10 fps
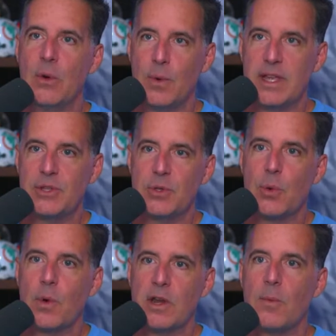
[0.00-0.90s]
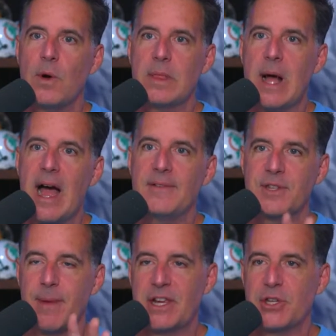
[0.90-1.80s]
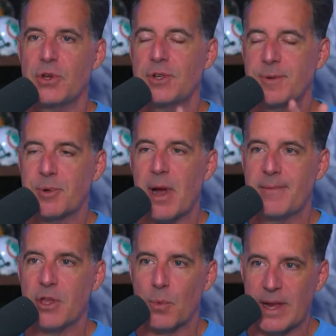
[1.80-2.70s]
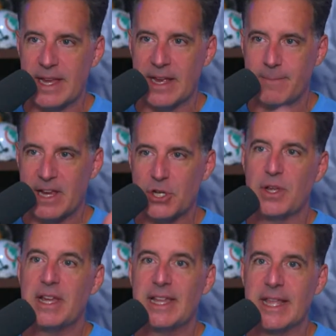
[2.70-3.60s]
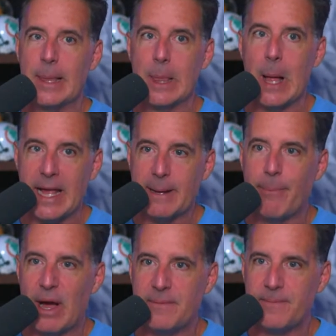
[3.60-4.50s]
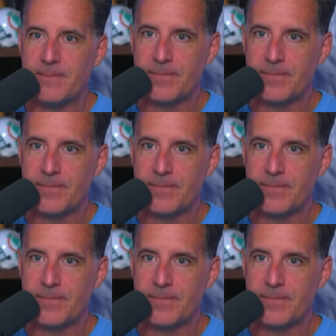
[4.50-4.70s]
We could do the one-on-one lives. Make sure you subscribe to Rick Ginn. Make sure you hit that like button.